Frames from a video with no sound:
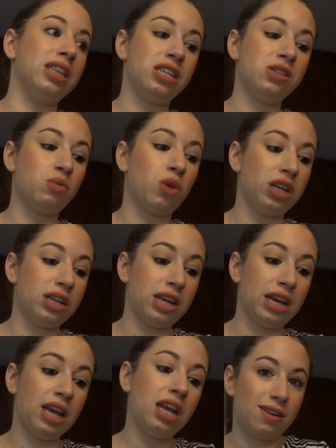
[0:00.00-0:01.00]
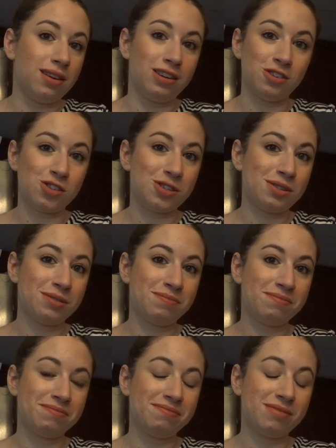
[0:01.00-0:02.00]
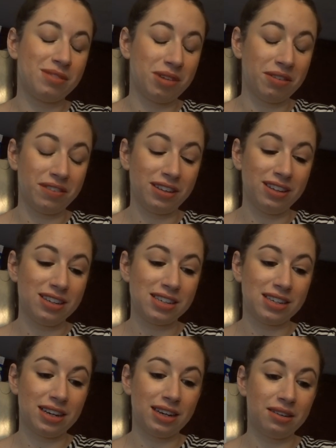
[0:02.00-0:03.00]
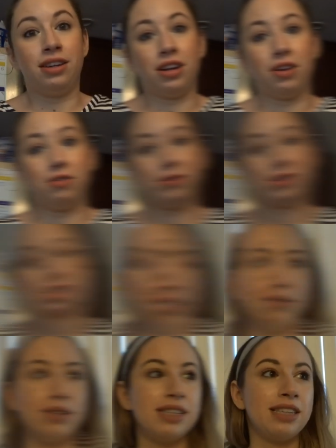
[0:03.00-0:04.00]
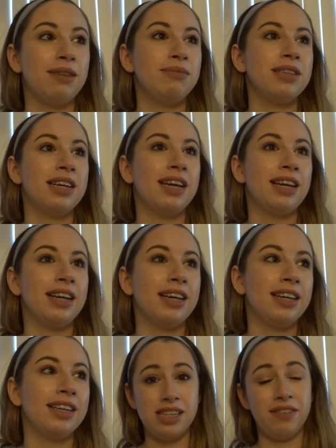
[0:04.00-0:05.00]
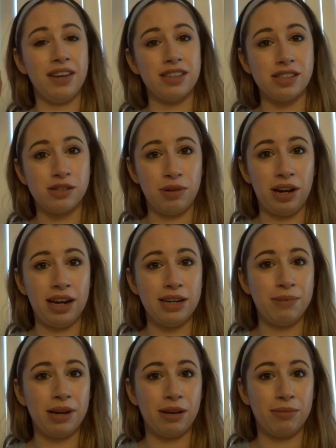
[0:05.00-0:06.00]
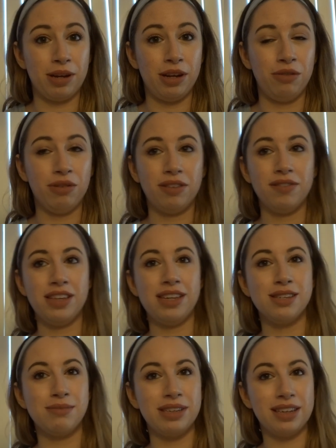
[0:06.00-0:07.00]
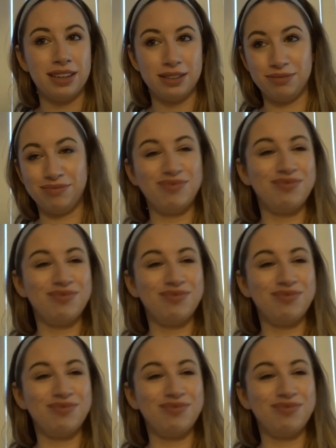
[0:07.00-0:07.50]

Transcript: least one a day. I'm just not feeling it today. I don't know, we'll see. So we stopped at CVS this morning. I had to pick up a new one of these because